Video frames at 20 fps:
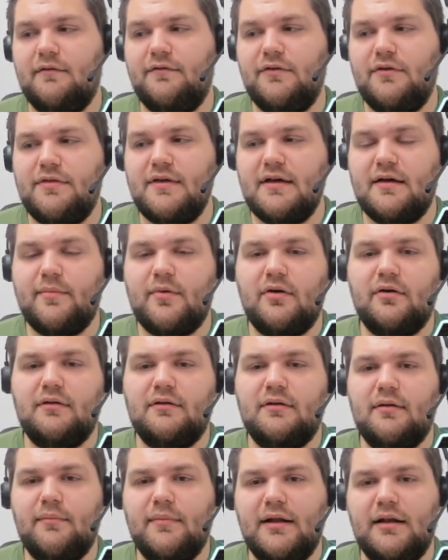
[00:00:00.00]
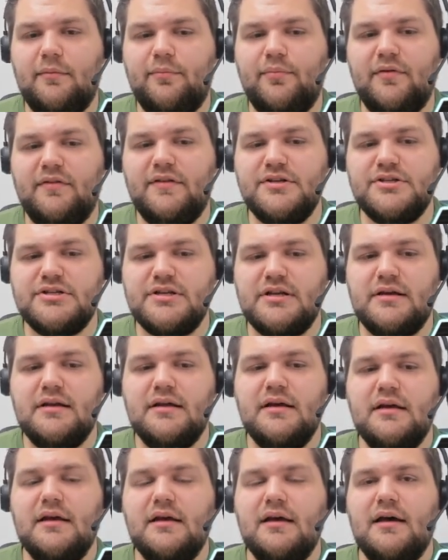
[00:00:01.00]
If you think about middle position,
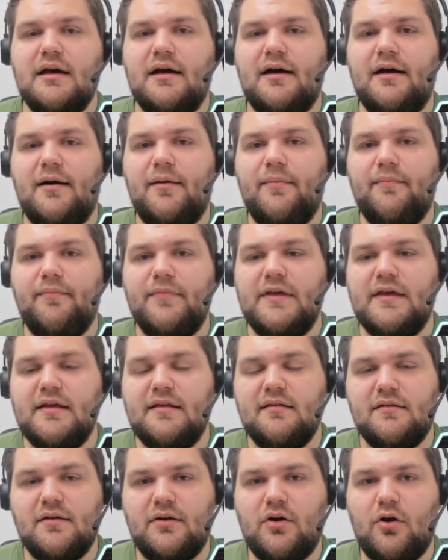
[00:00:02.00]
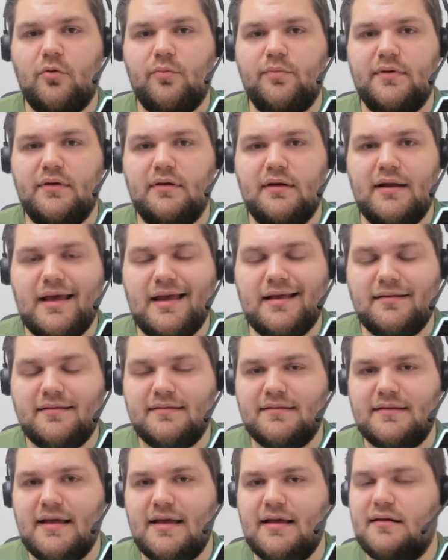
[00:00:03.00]
he's gonna open
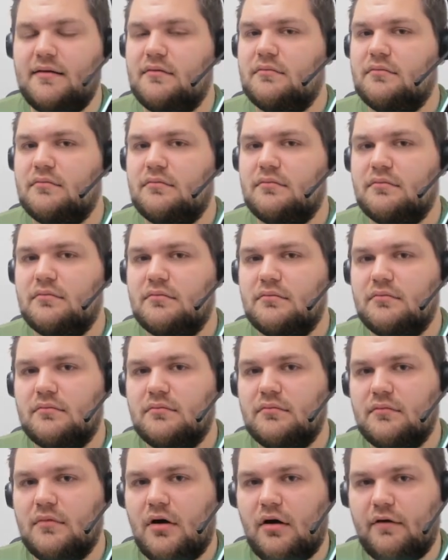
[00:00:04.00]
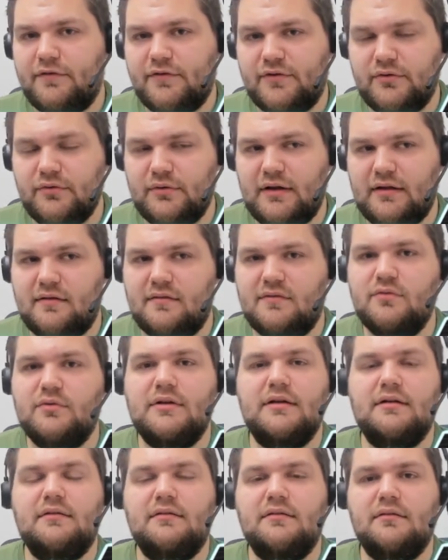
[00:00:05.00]
ace 10 offsuit and
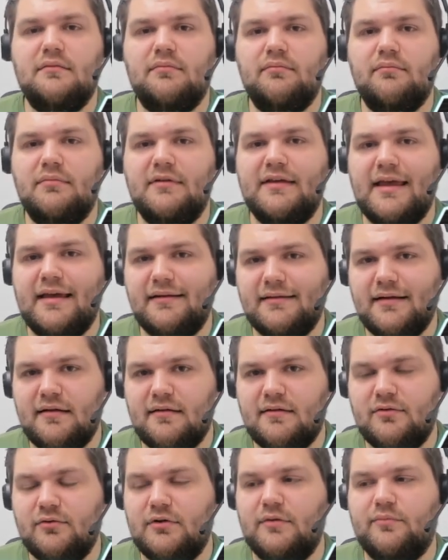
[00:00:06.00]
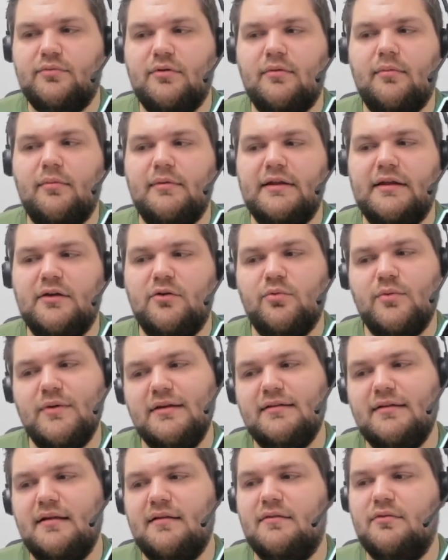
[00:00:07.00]
suited, king 10 suited probably,
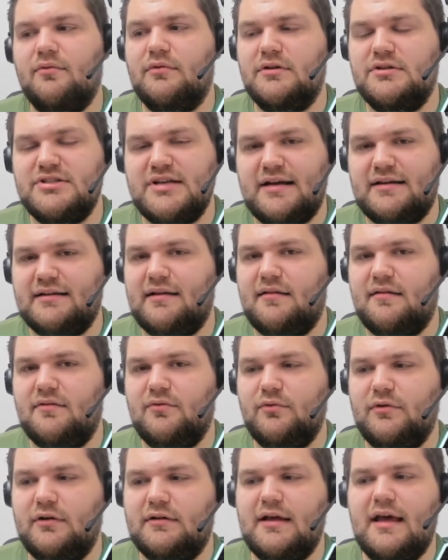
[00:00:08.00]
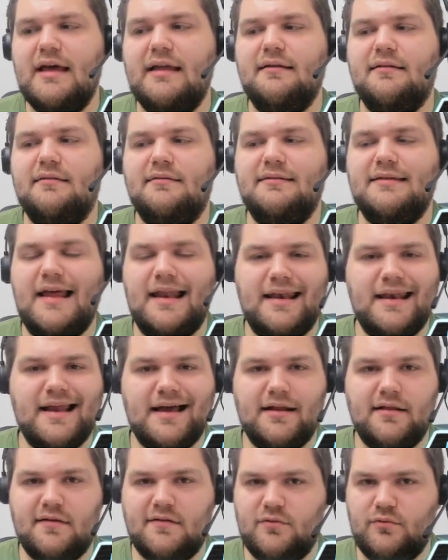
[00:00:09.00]
queen 10 suited, jack 10 suited, and
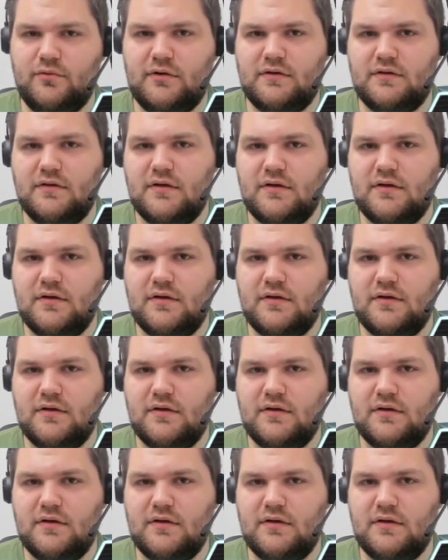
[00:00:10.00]
10-9 suited.